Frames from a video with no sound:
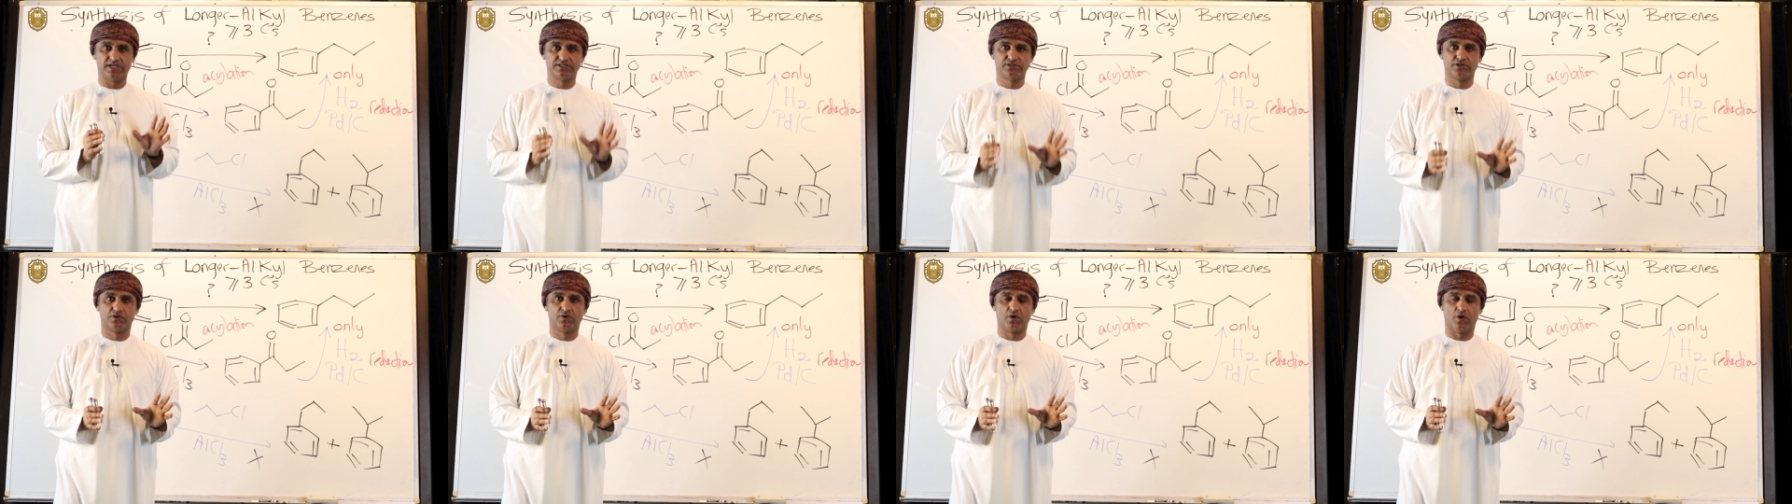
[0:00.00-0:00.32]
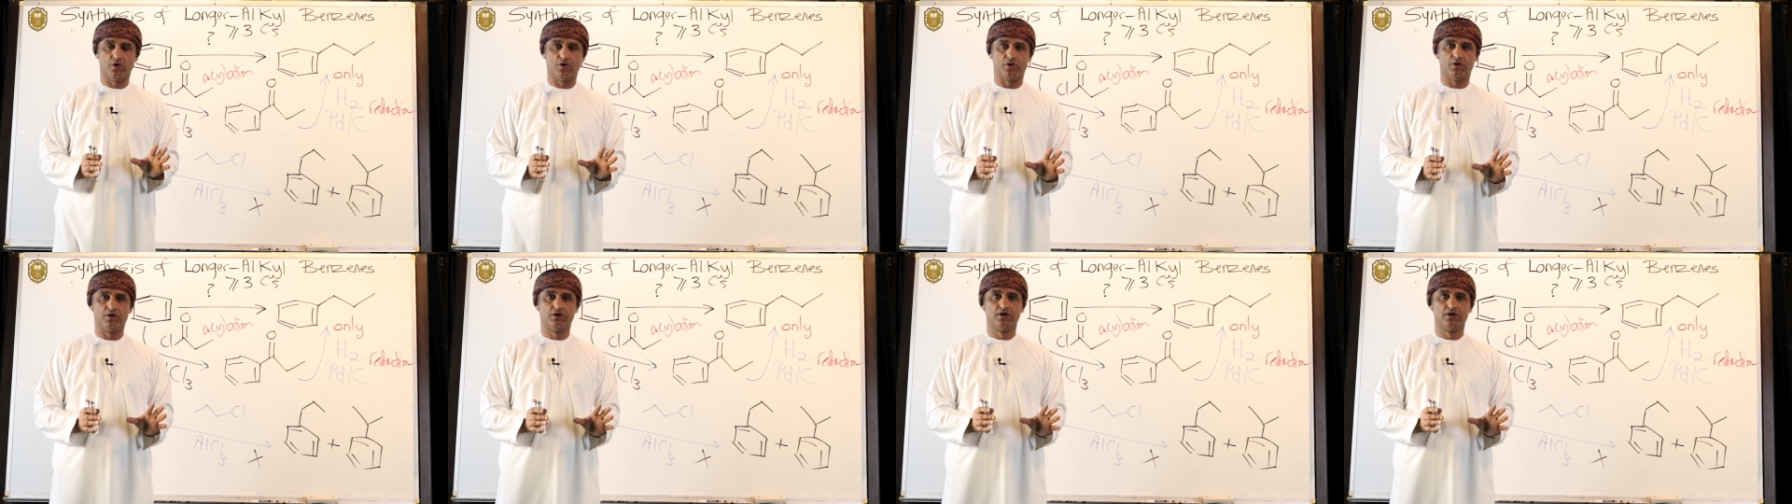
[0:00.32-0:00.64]
to
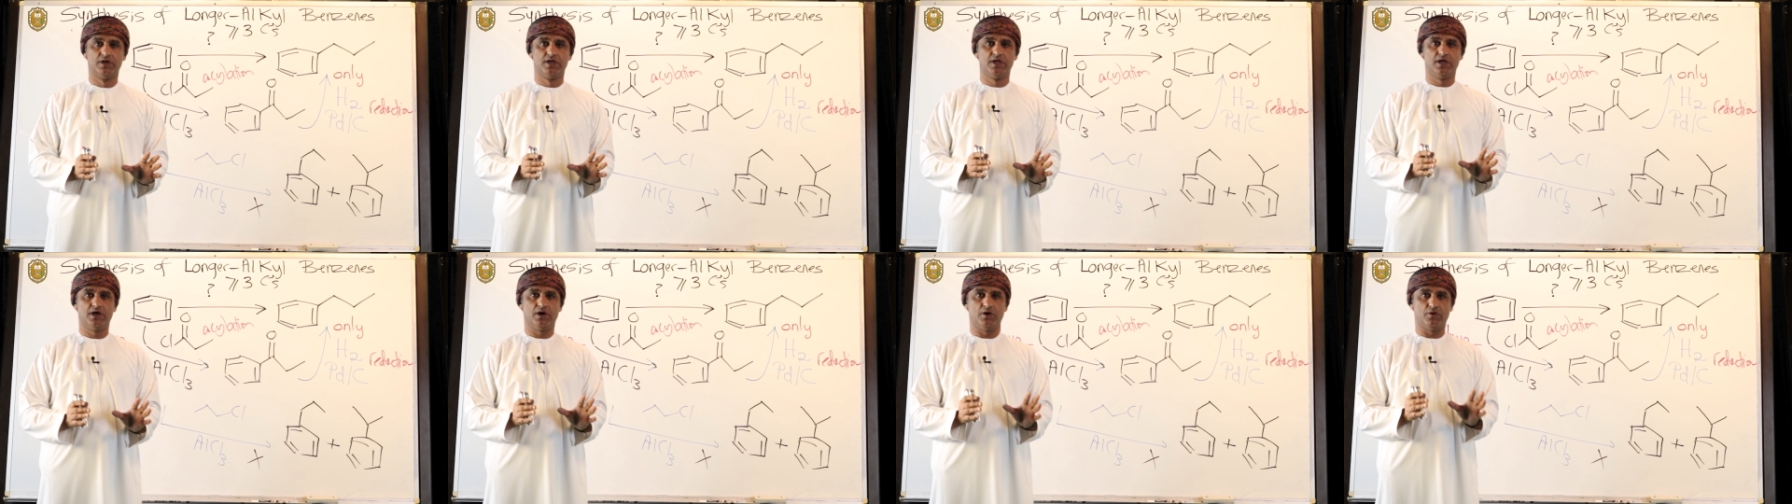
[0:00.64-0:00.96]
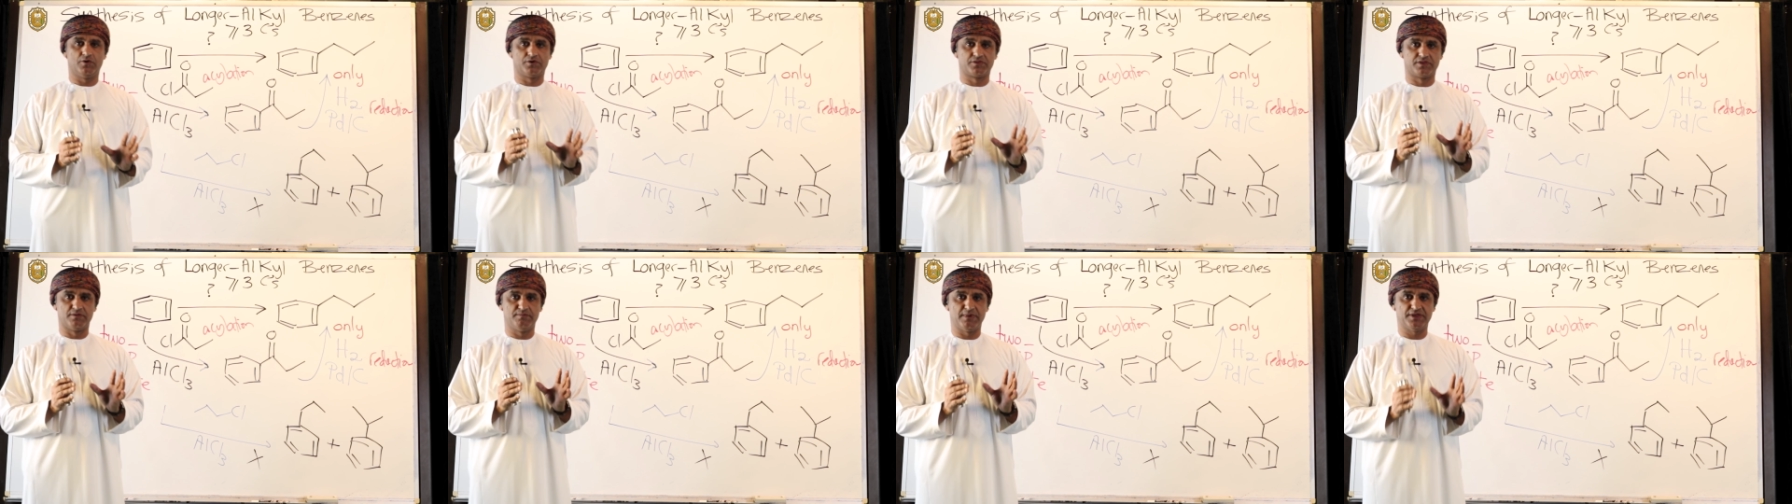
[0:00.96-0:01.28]
go,
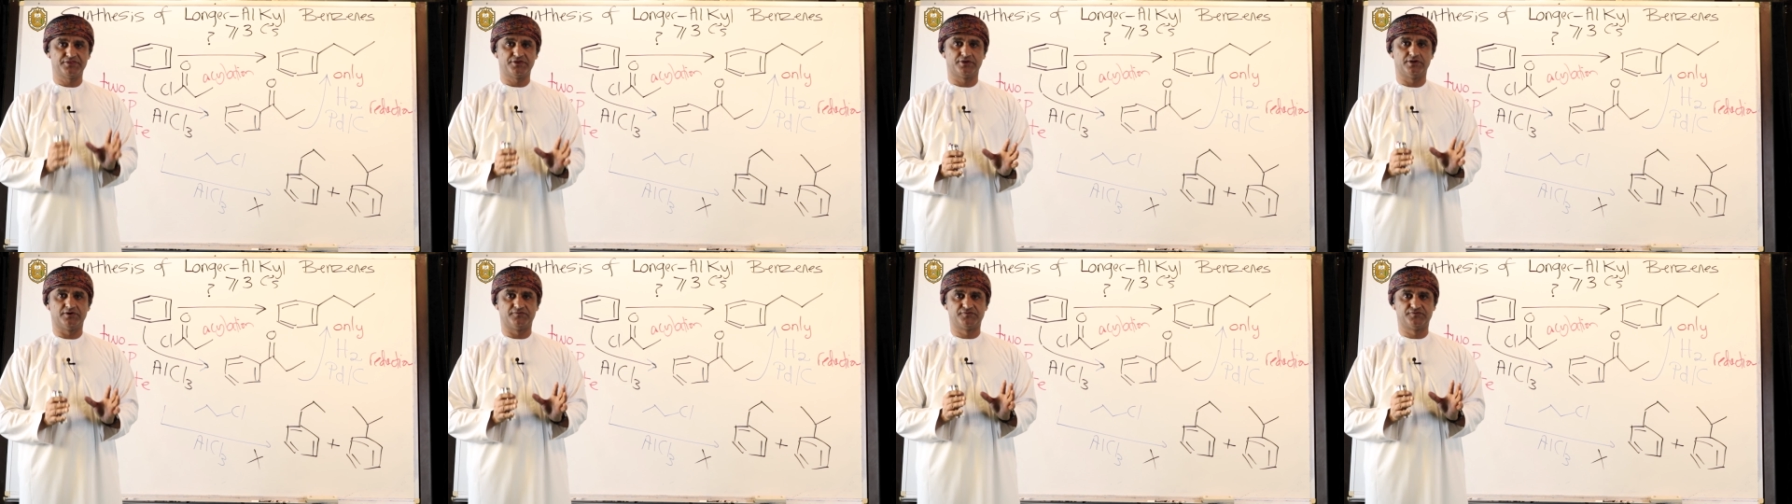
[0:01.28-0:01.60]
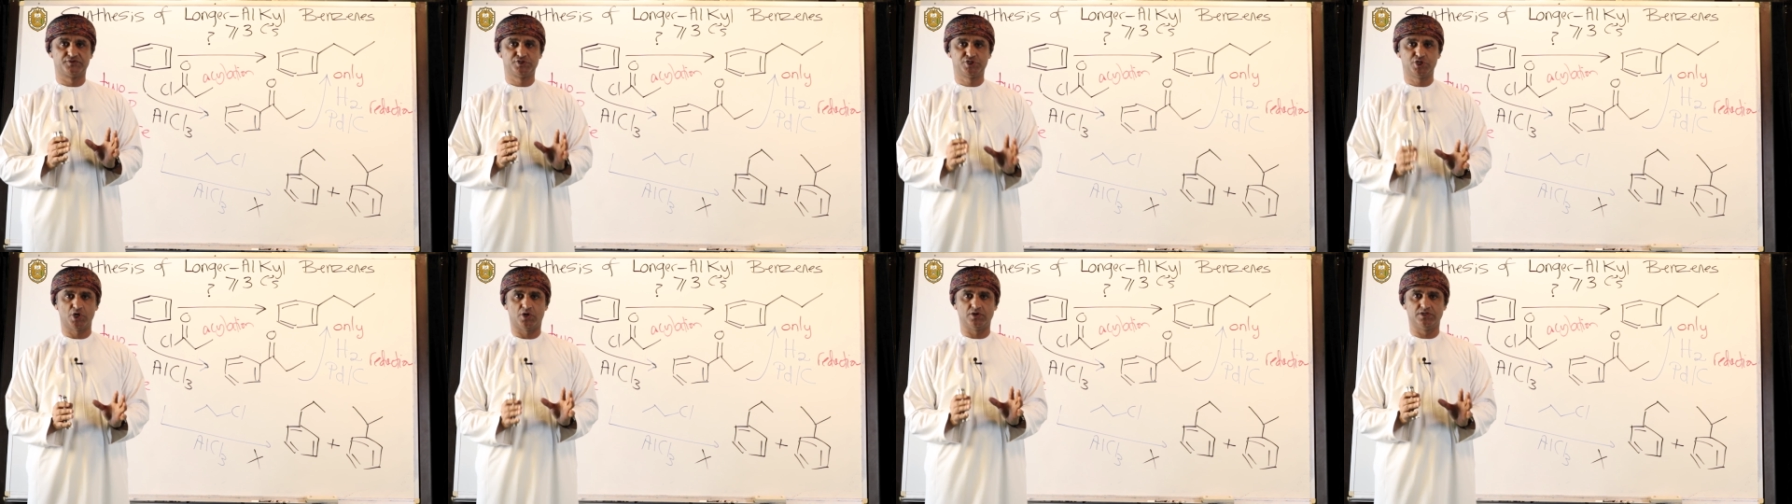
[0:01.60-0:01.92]
or the method of
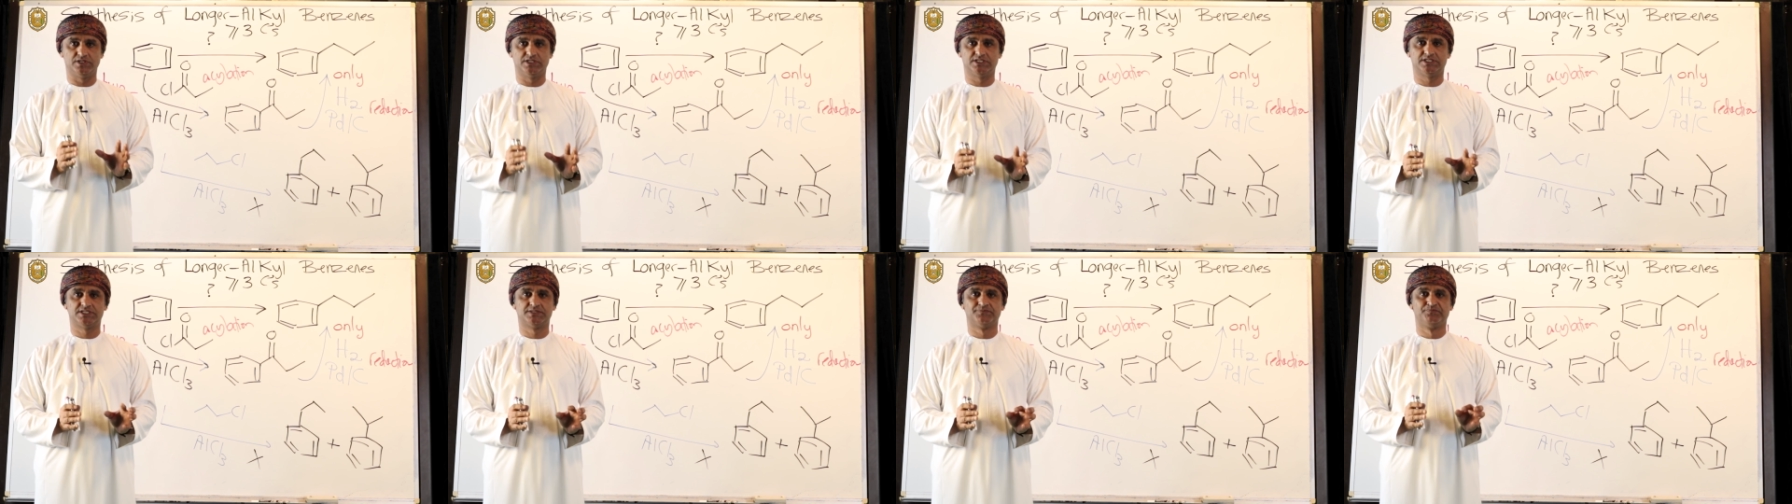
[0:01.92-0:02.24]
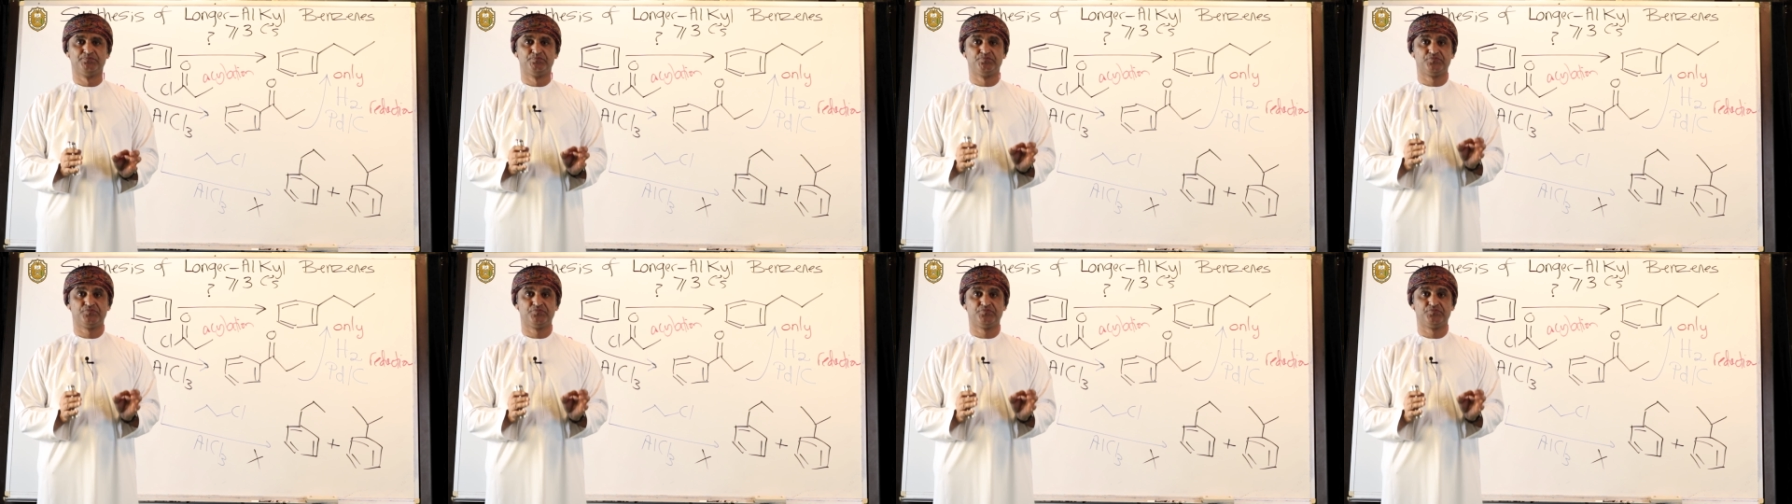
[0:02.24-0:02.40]
choice,